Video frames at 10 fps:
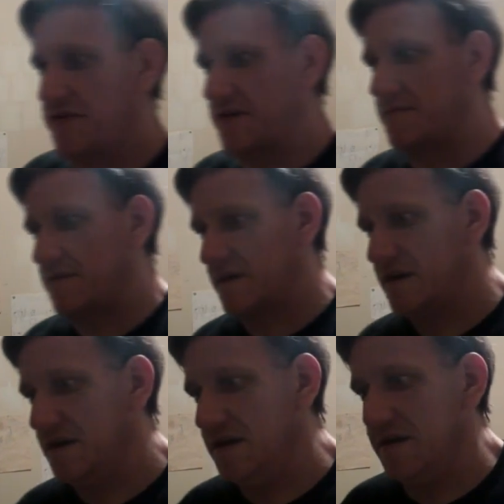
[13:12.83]
the same thing.
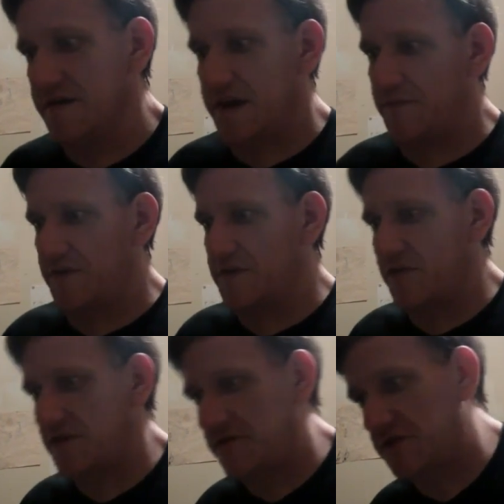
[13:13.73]
Keep
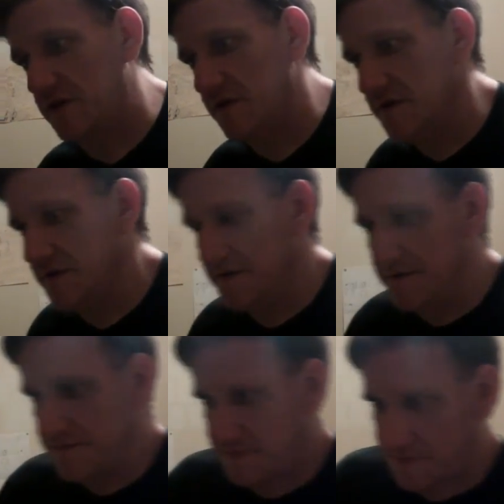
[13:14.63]
sending stuff to you.
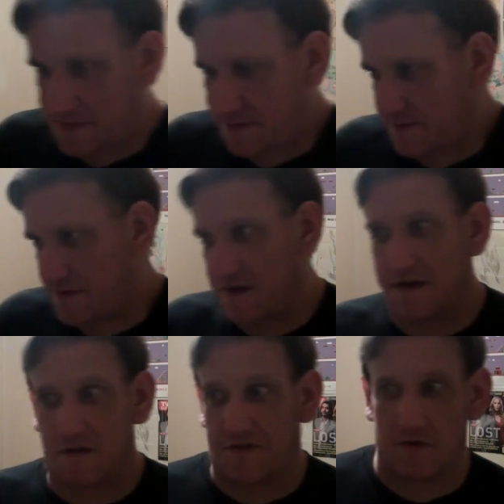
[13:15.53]

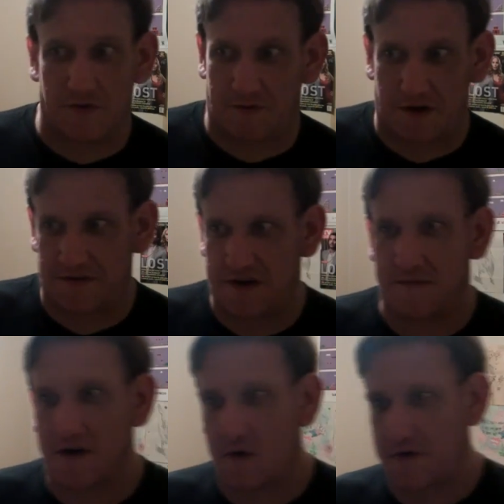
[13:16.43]
And unless you respond to the
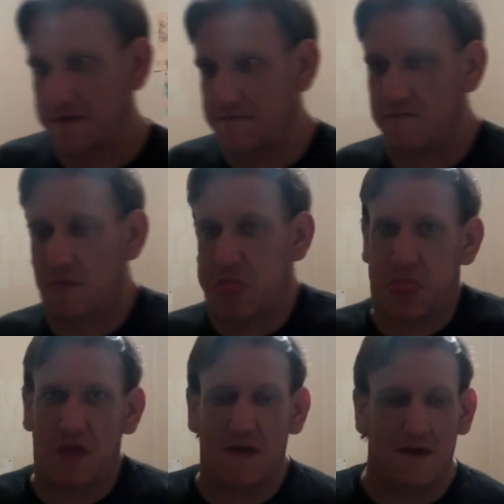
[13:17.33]
email, and
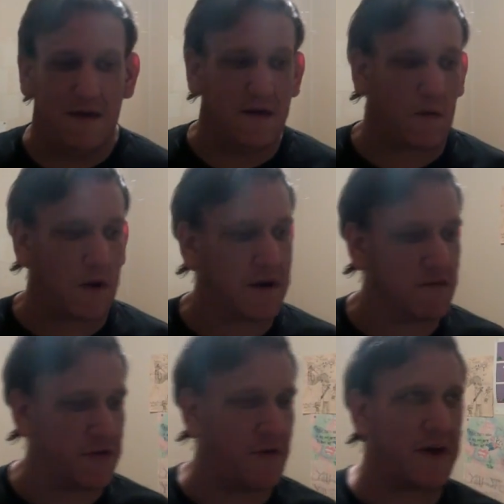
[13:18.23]

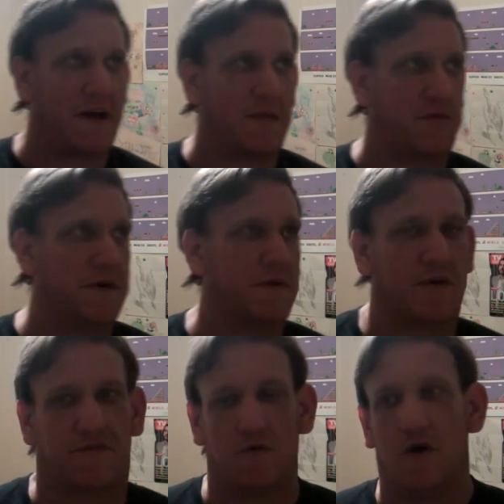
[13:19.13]
whatever. So I got on the plane and
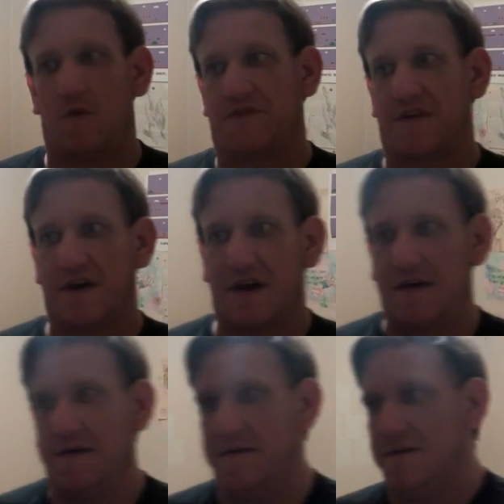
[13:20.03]
we flew home today.
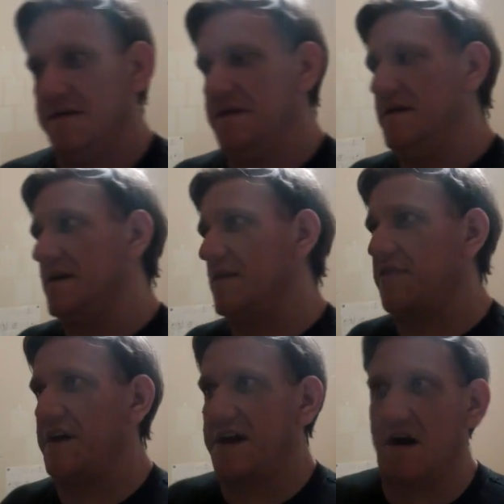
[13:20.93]
And
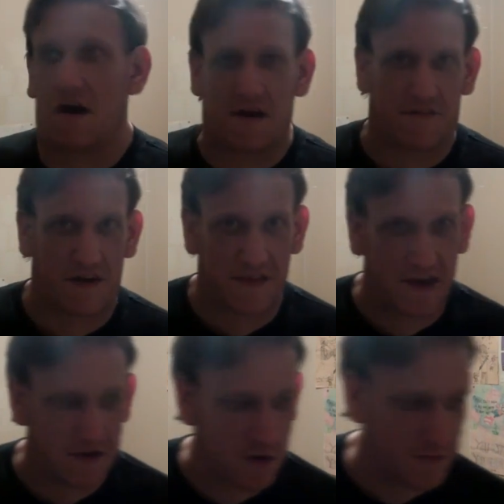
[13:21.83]
thank God I finally
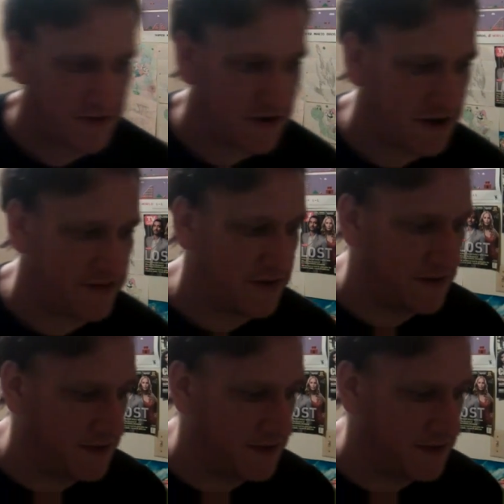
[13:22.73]
got home tonight.